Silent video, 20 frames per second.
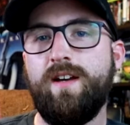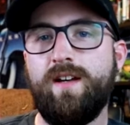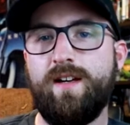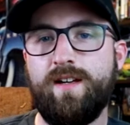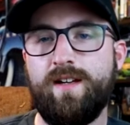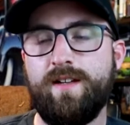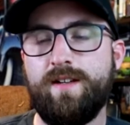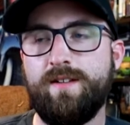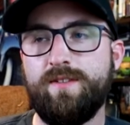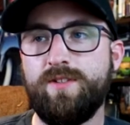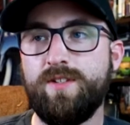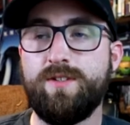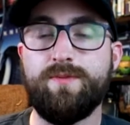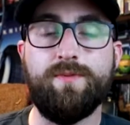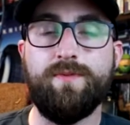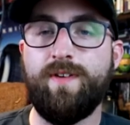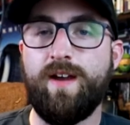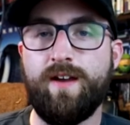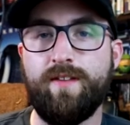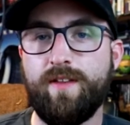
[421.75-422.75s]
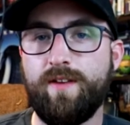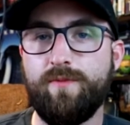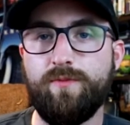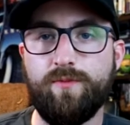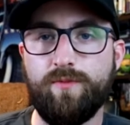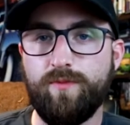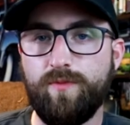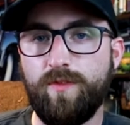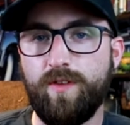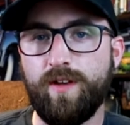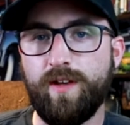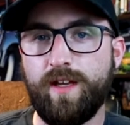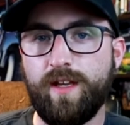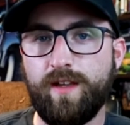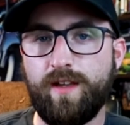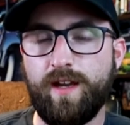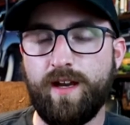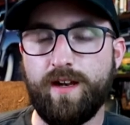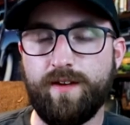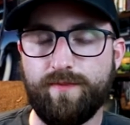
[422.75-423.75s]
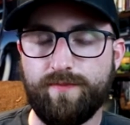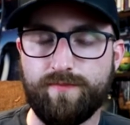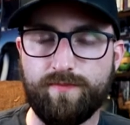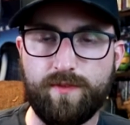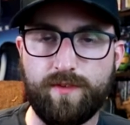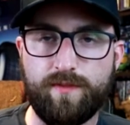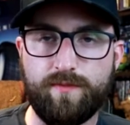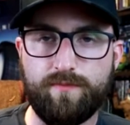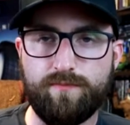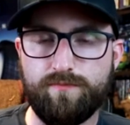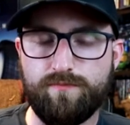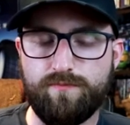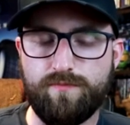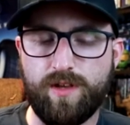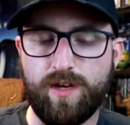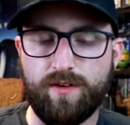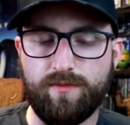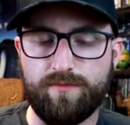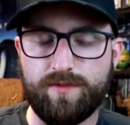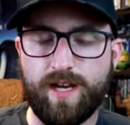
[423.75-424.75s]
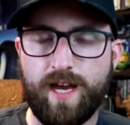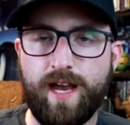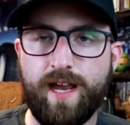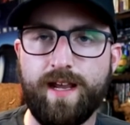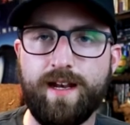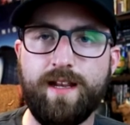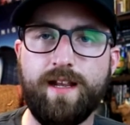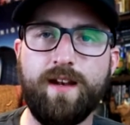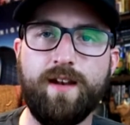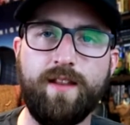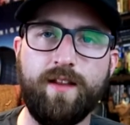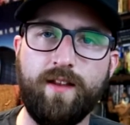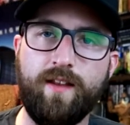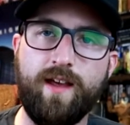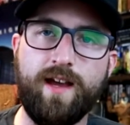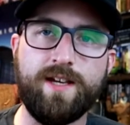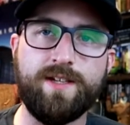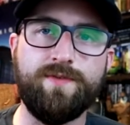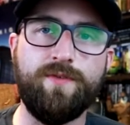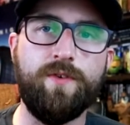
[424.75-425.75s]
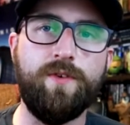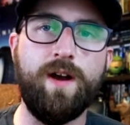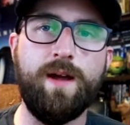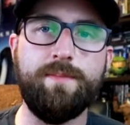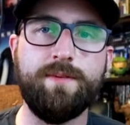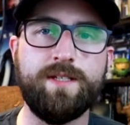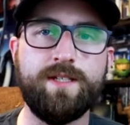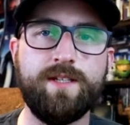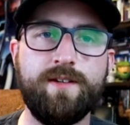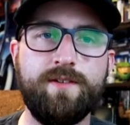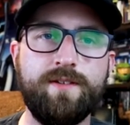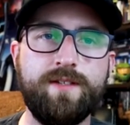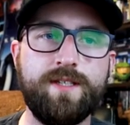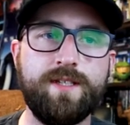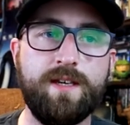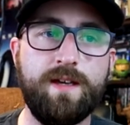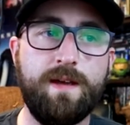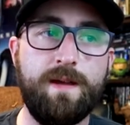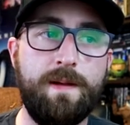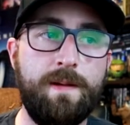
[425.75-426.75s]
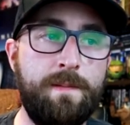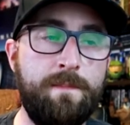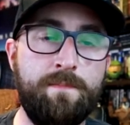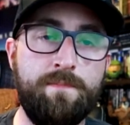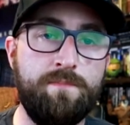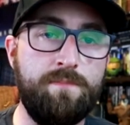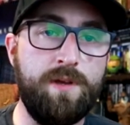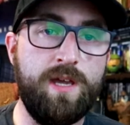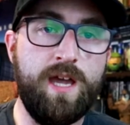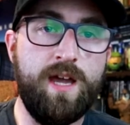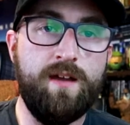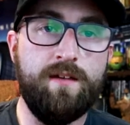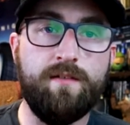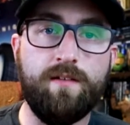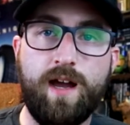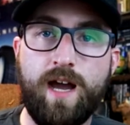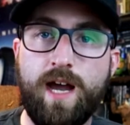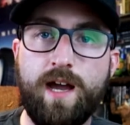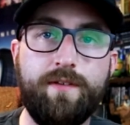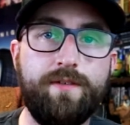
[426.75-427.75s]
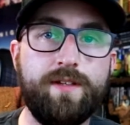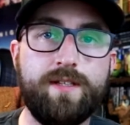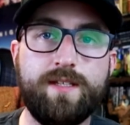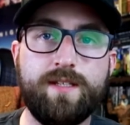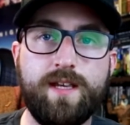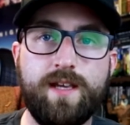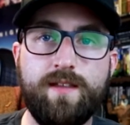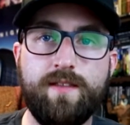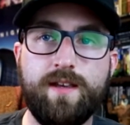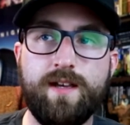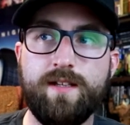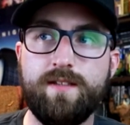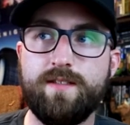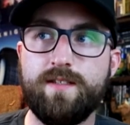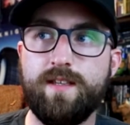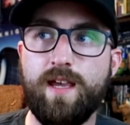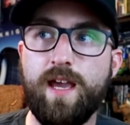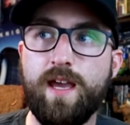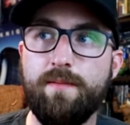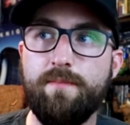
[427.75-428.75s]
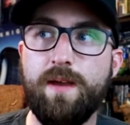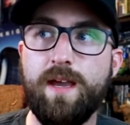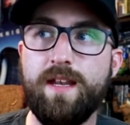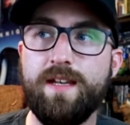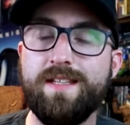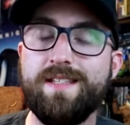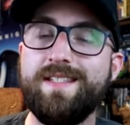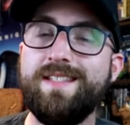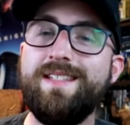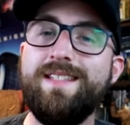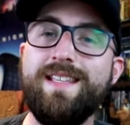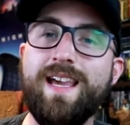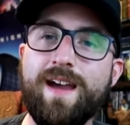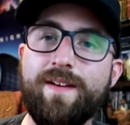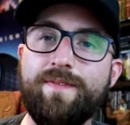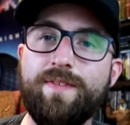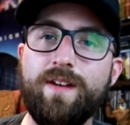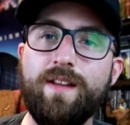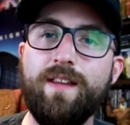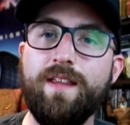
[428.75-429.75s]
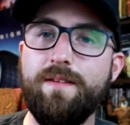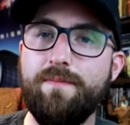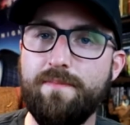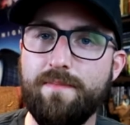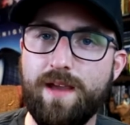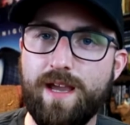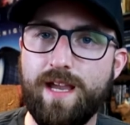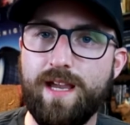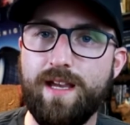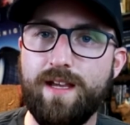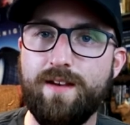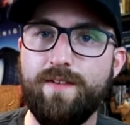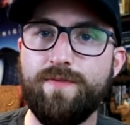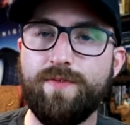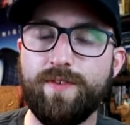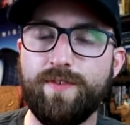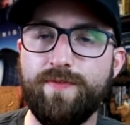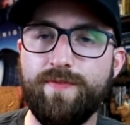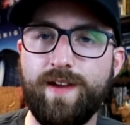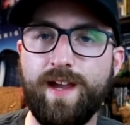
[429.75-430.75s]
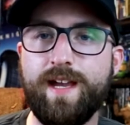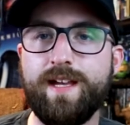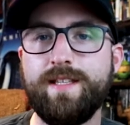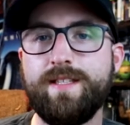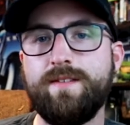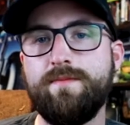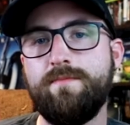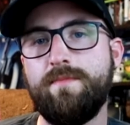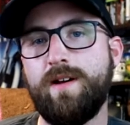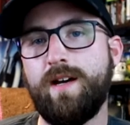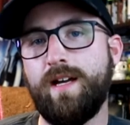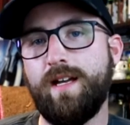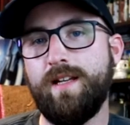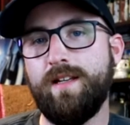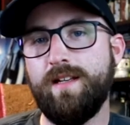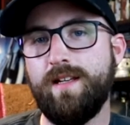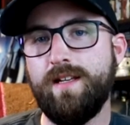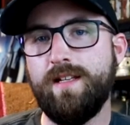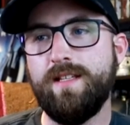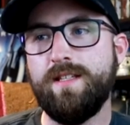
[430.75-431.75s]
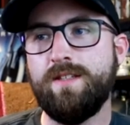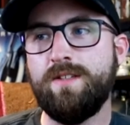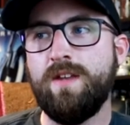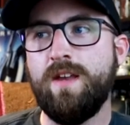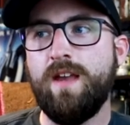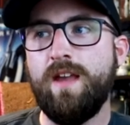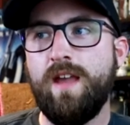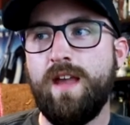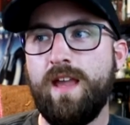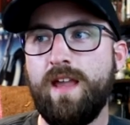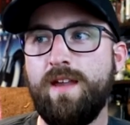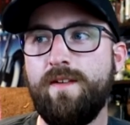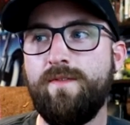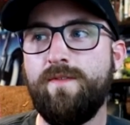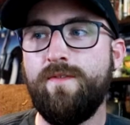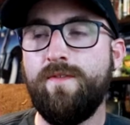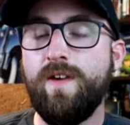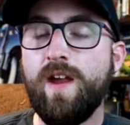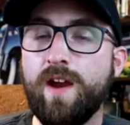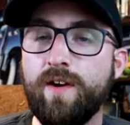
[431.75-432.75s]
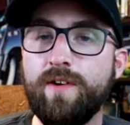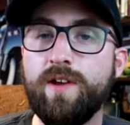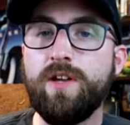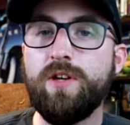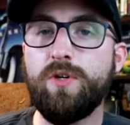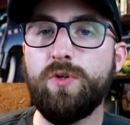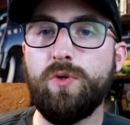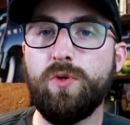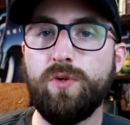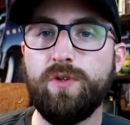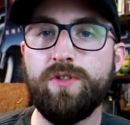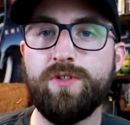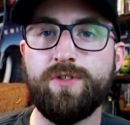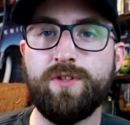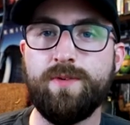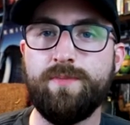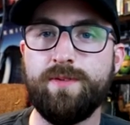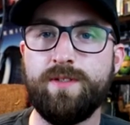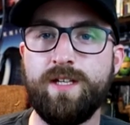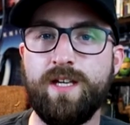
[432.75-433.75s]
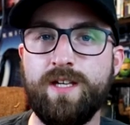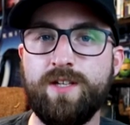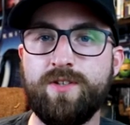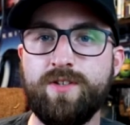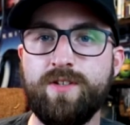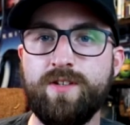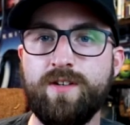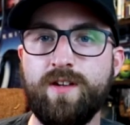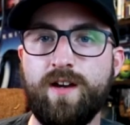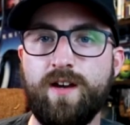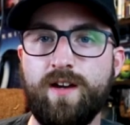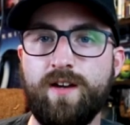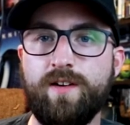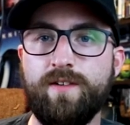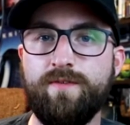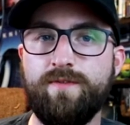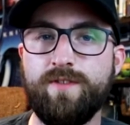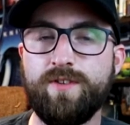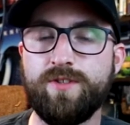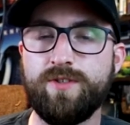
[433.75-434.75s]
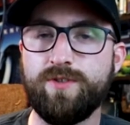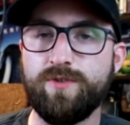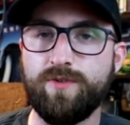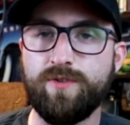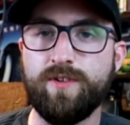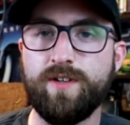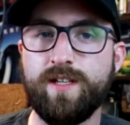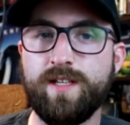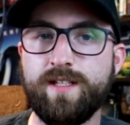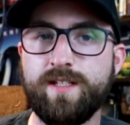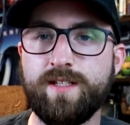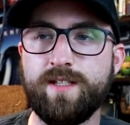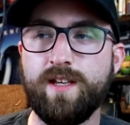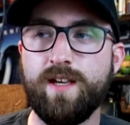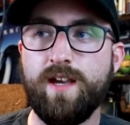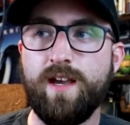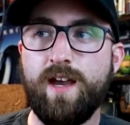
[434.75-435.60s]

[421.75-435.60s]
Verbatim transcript: uh, just with how they they kind of you know tie it in in the last four episodes. But yeah, I would say that Sandman is definitely made for fans in mind. It is a very cool interpretation of the stories.